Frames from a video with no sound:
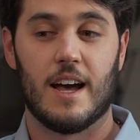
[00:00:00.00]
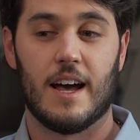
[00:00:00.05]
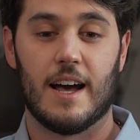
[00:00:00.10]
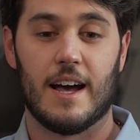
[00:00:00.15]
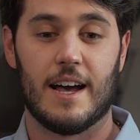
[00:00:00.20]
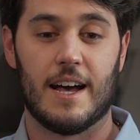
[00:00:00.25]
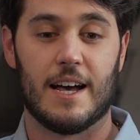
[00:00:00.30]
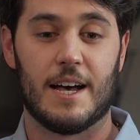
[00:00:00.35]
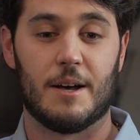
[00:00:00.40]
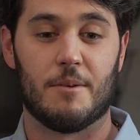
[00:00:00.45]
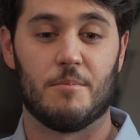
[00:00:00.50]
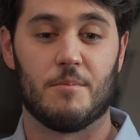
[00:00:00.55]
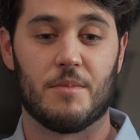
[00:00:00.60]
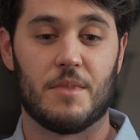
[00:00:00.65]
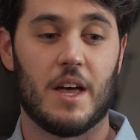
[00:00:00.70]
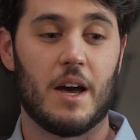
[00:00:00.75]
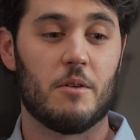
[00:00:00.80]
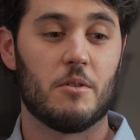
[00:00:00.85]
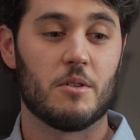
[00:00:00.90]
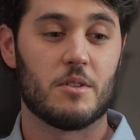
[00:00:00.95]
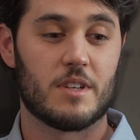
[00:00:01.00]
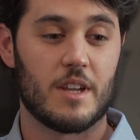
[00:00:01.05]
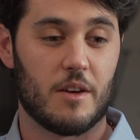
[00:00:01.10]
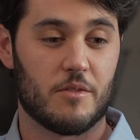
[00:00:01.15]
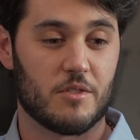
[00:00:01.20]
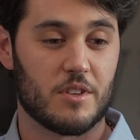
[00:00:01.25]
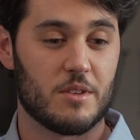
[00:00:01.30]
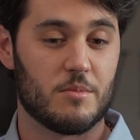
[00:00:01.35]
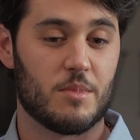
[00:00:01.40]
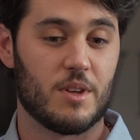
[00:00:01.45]
that would
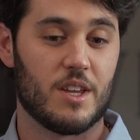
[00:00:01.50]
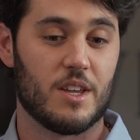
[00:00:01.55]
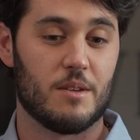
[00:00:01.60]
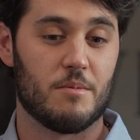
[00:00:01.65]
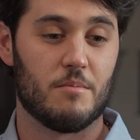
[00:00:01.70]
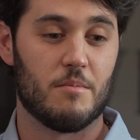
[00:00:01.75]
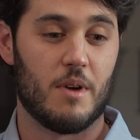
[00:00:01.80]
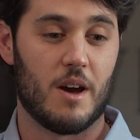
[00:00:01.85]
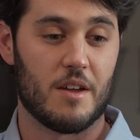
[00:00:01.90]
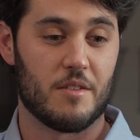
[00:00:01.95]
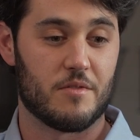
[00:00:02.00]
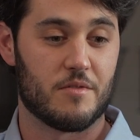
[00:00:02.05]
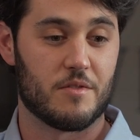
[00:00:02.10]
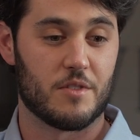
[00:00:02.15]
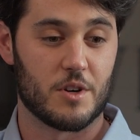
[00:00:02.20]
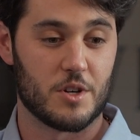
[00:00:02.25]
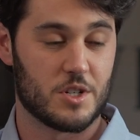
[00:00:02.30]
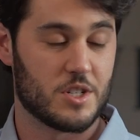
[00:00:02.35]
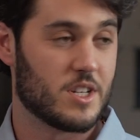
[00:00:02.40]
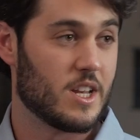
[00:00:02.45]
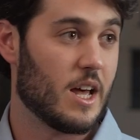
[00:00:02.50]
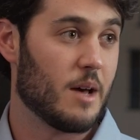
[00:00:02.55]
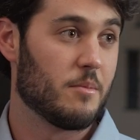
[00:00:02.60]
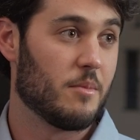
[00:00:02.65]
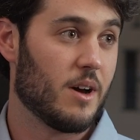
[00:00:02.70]
definitely be my first step.